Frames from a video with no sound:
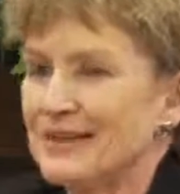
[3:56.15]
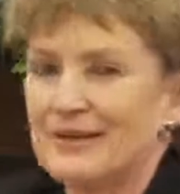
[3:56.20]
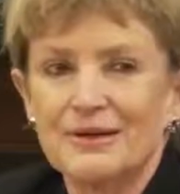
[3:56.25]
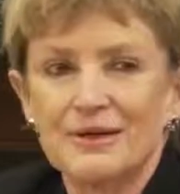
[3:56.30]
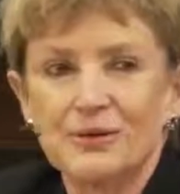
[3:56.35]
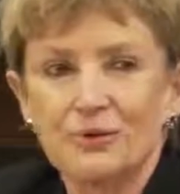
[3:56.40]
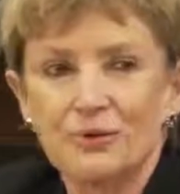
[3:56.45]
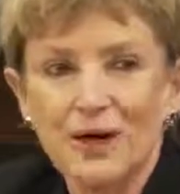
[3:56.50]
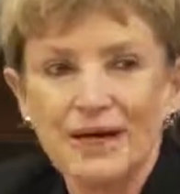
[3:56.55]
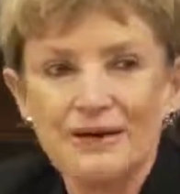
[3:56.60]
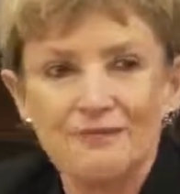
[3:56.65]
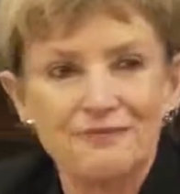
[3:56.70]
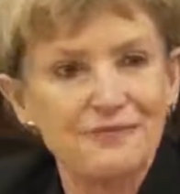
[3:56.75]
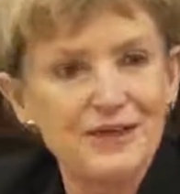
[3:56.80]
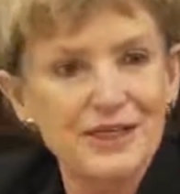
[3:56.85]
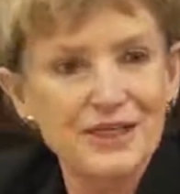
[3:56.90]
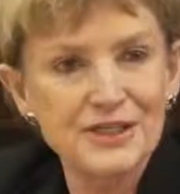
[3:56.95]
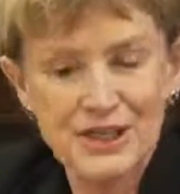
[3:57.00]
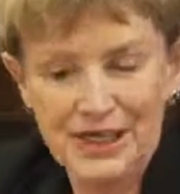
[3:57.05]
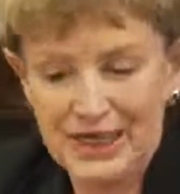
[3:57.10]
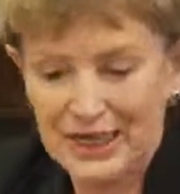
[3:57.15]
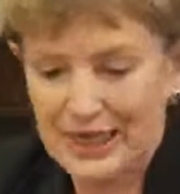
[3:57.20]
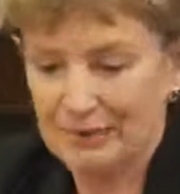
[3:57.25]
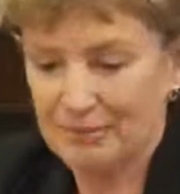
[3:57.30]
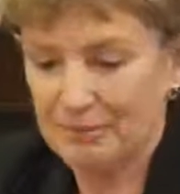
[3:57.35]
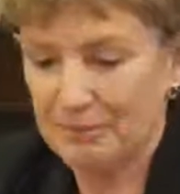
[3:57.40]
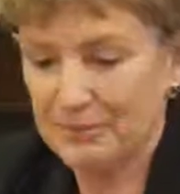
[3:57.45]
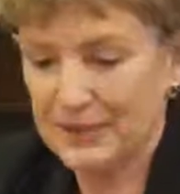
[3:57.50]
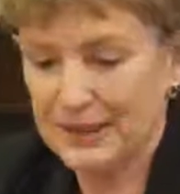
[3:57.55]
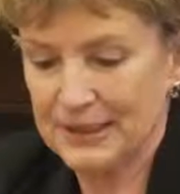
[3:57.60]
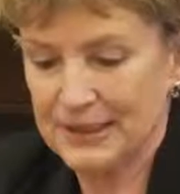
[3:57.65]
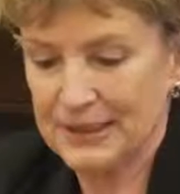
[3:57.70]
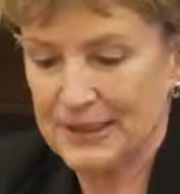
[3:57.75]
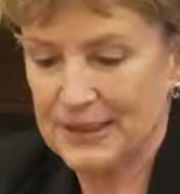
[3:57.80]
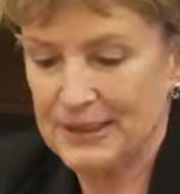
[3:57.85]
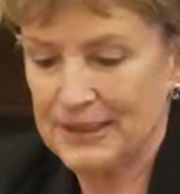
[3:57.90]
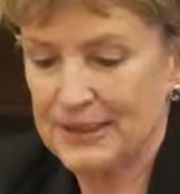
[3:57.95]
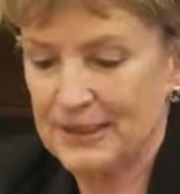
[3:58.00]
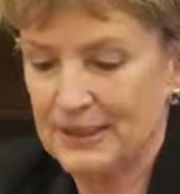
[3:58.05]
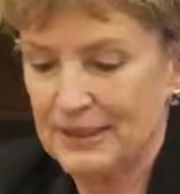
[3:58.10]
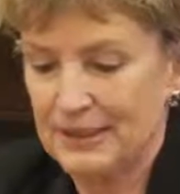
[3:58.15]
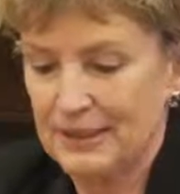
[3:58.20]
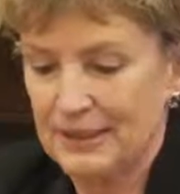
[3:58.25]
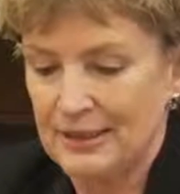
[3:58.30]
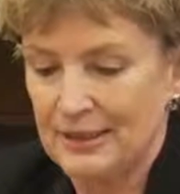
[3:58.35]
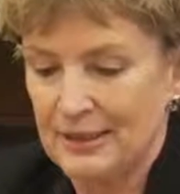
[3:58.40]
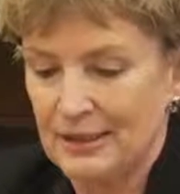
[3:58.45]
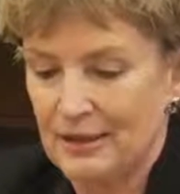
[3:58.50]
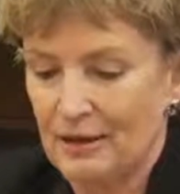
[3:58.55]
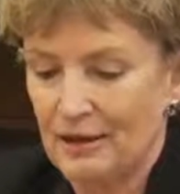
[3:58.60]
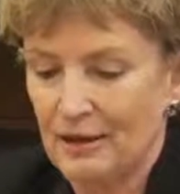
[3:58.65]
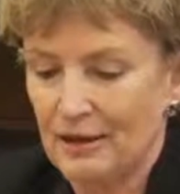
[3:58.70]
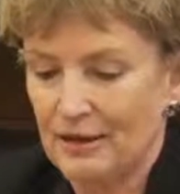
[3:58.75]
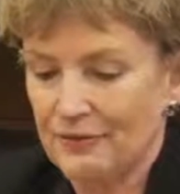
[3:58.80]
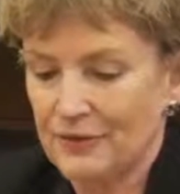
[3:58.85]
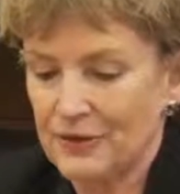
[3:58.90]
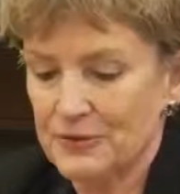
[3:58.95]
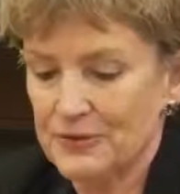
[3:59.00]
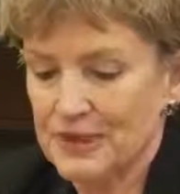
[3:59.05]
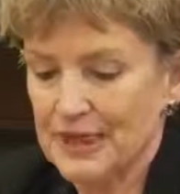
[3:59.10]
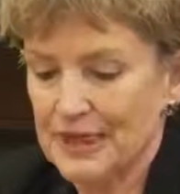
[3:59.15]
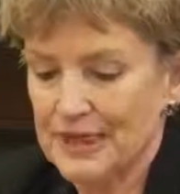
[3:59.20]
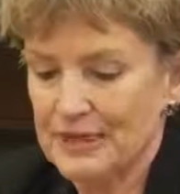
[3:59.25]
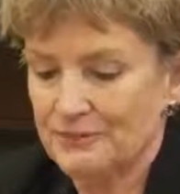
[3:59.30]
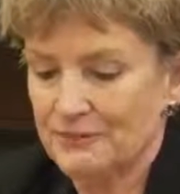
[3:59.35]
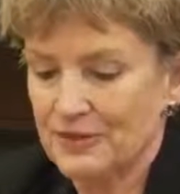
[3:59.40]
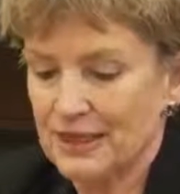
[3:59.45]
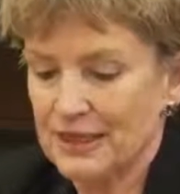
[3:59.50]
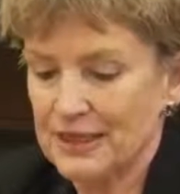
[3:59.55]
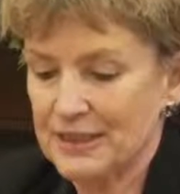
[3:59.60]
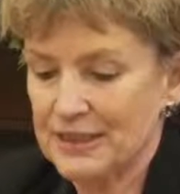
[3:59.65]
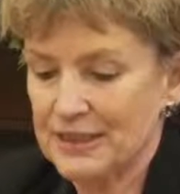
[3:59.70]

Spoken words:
great finishing capabilities, all of those kinds of things